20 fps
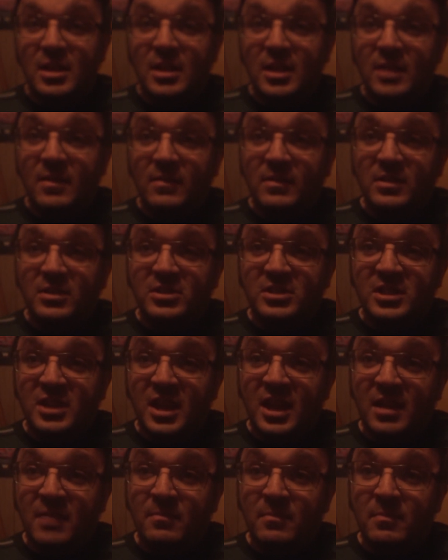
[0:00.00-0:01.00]
It was a
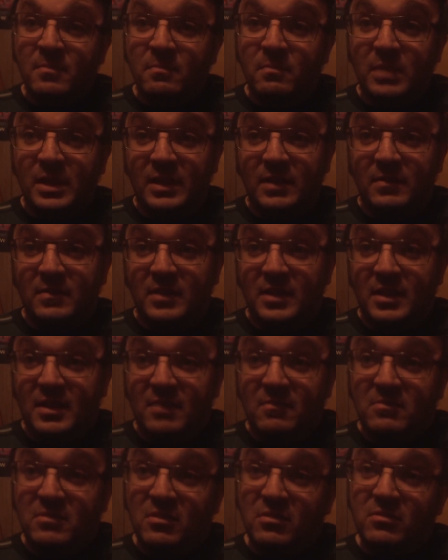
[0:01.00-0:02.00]
shame, but
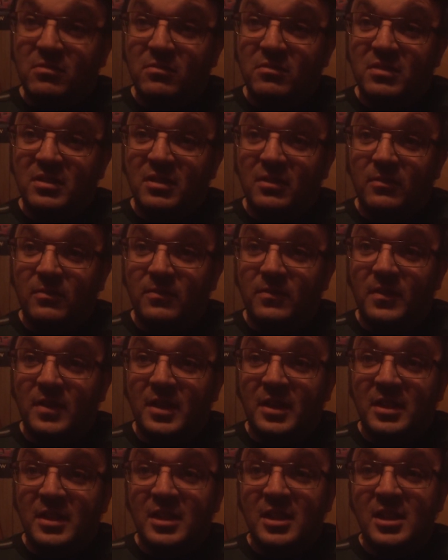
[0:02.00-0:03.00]
it was also still
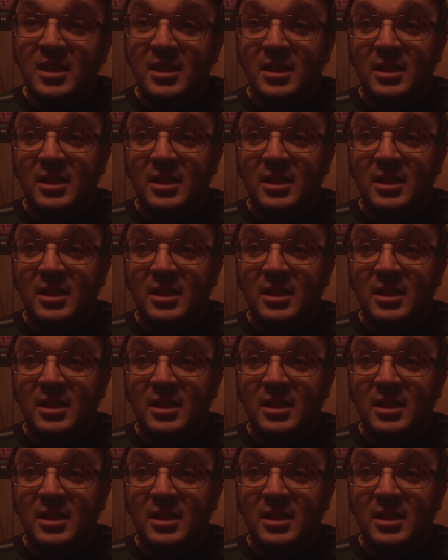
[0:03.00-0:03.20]
fun.